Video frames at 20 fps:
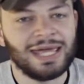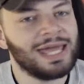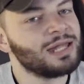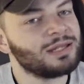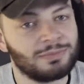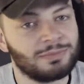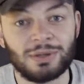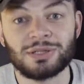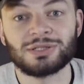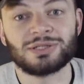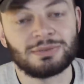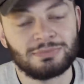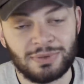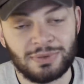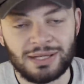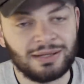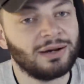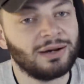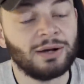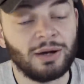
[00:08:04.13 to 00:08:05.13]
He hasn't missed
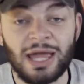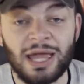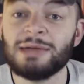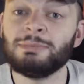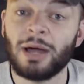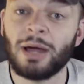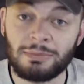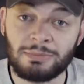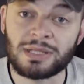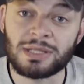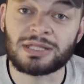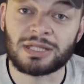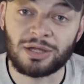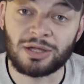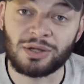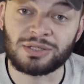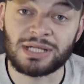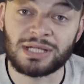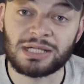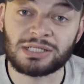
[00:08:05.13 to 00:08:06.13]
me. He might miss the
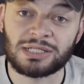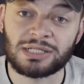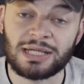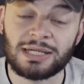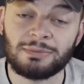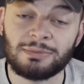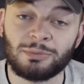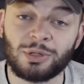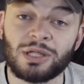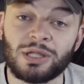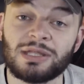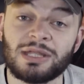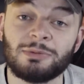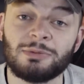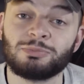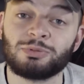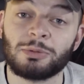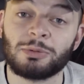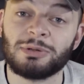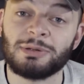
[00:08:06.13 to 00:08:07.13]
coach, actually, because
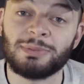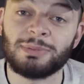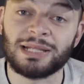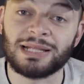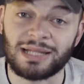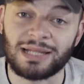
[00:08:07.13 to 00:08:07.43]
he'll probably be